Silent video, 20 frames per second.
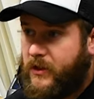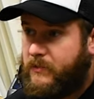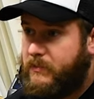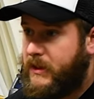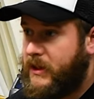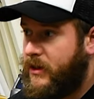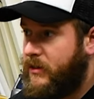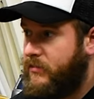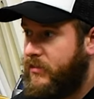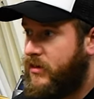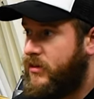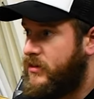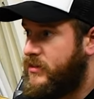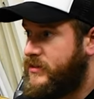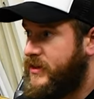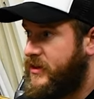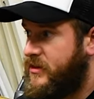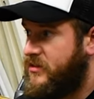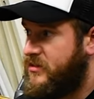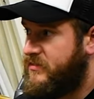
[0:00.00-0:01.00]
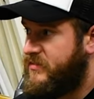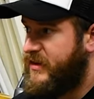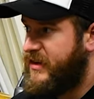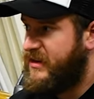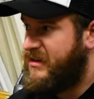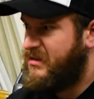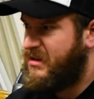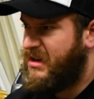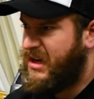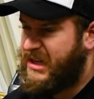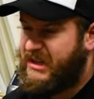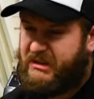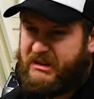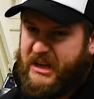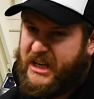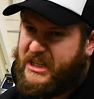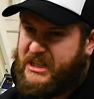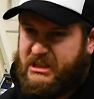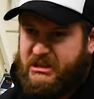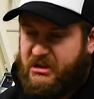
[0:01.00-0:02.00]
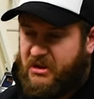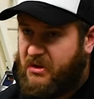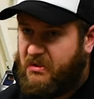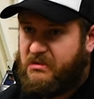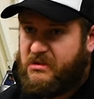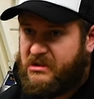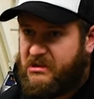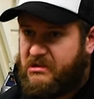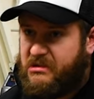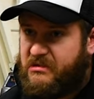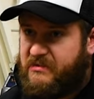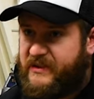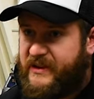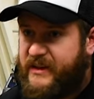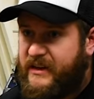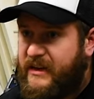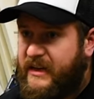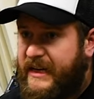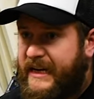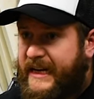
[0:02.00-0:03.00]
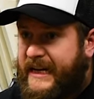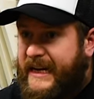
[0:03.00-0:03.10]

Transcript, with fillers: I mean, I've heard it's not good for you. I don't actually know, is it good for you?